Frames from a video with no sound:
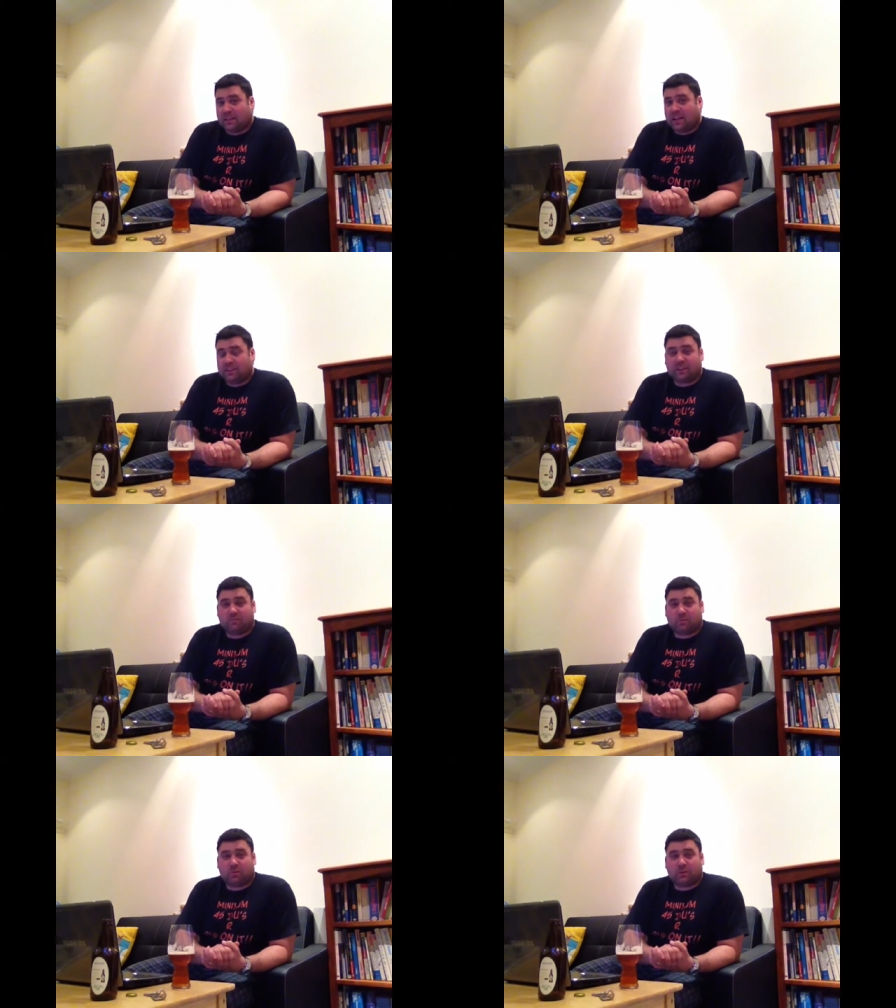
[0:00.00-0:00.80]
I think
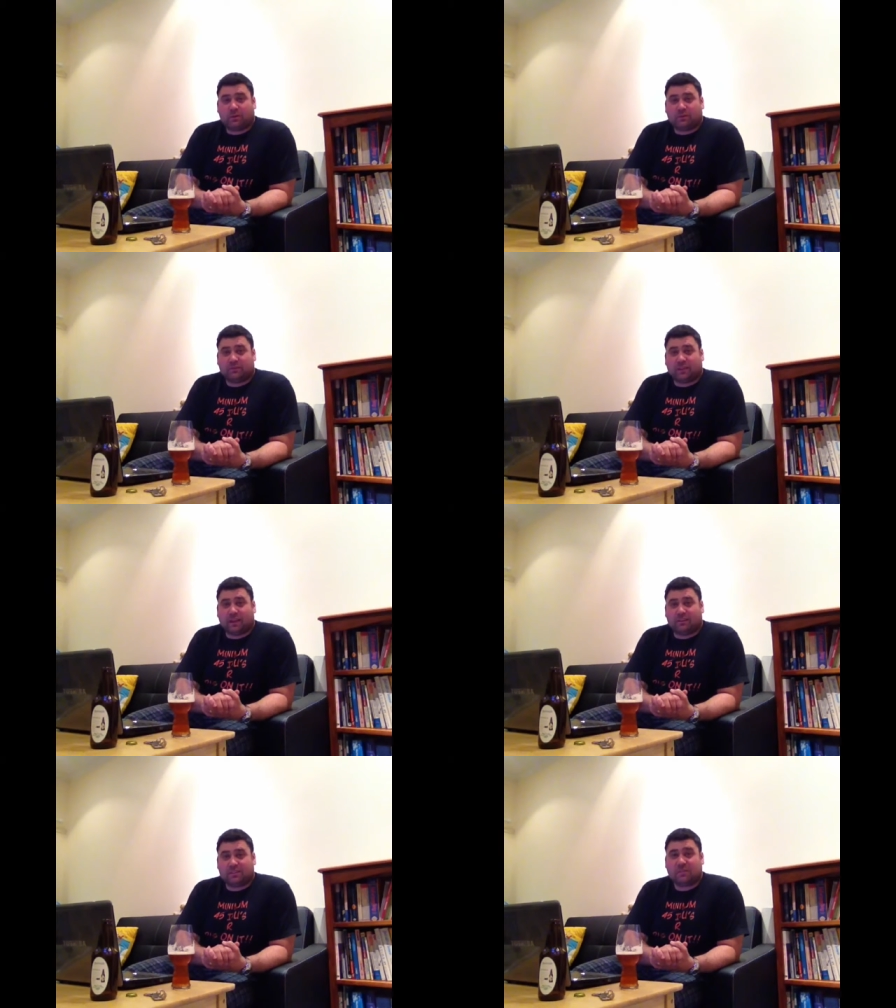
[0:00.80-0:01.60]
I've probably, you
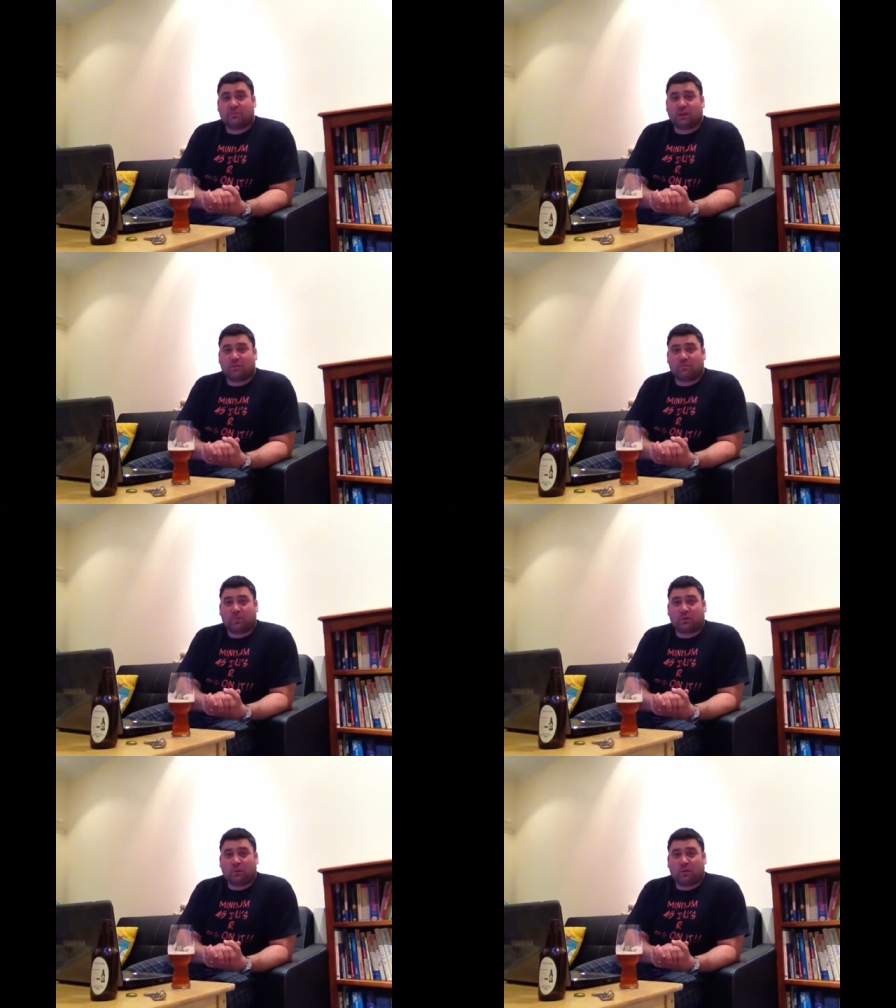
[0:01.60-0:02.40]
know, summed her up
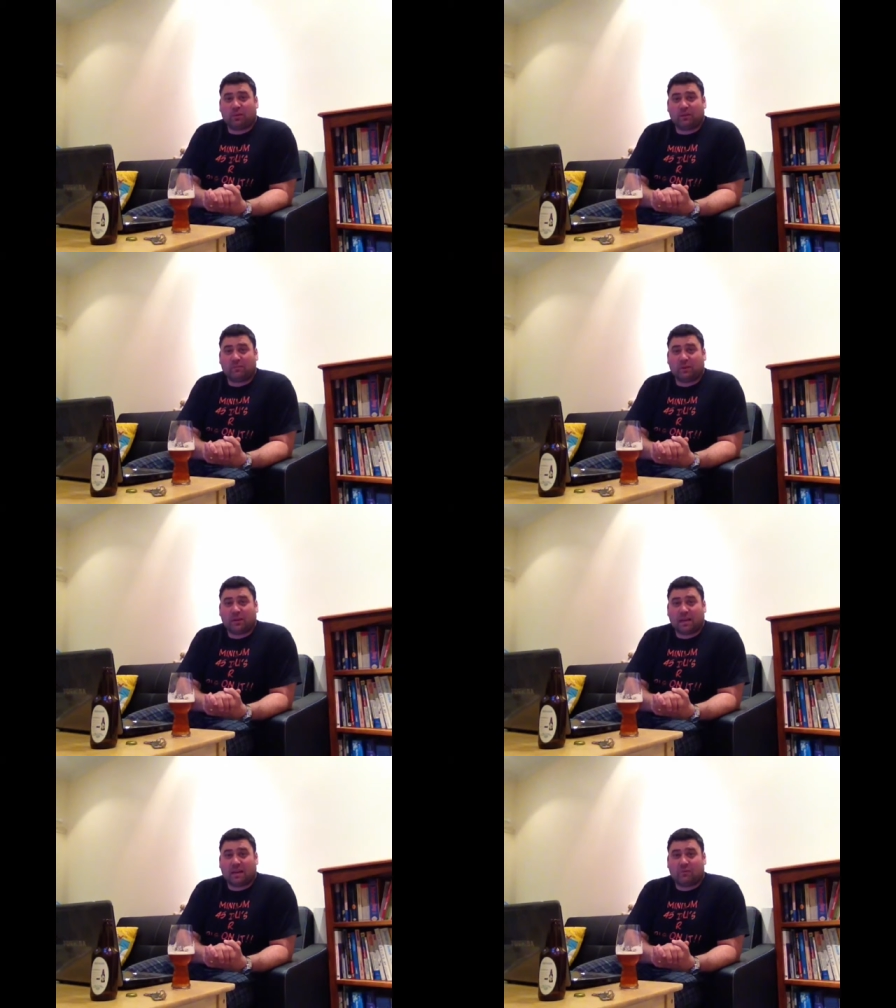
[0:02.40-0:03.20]
pretty well there, but
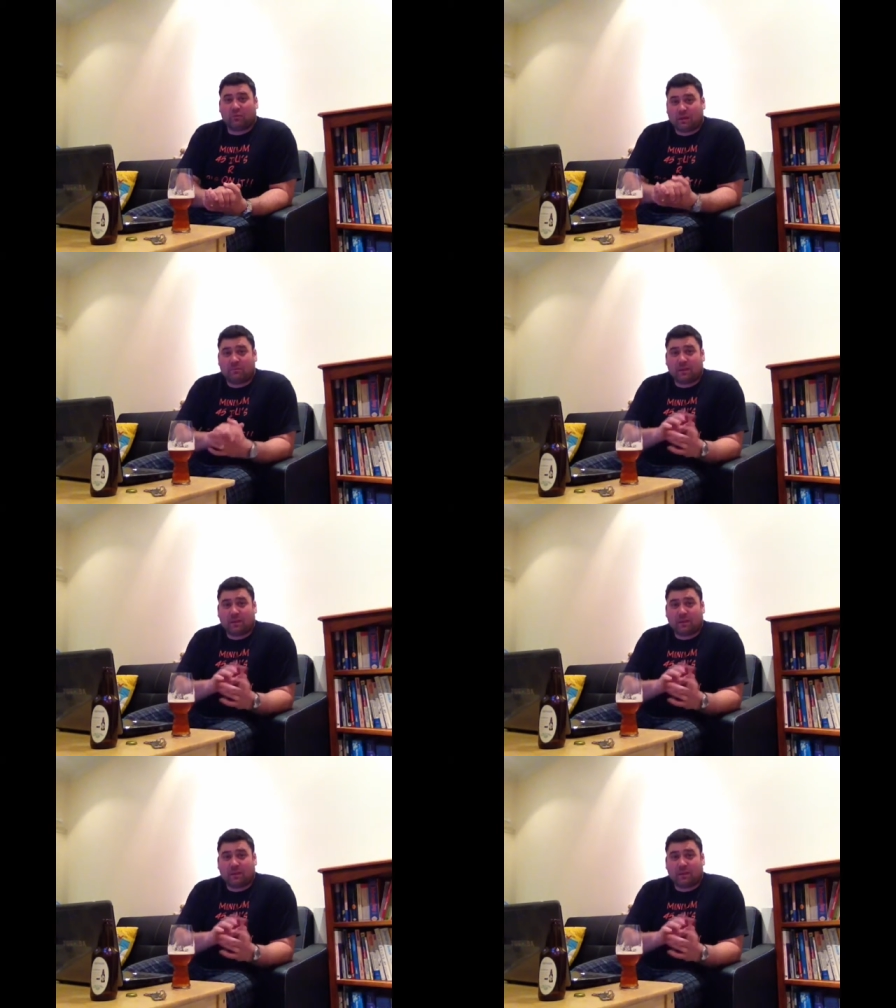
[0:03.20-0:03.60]
uh, we'll come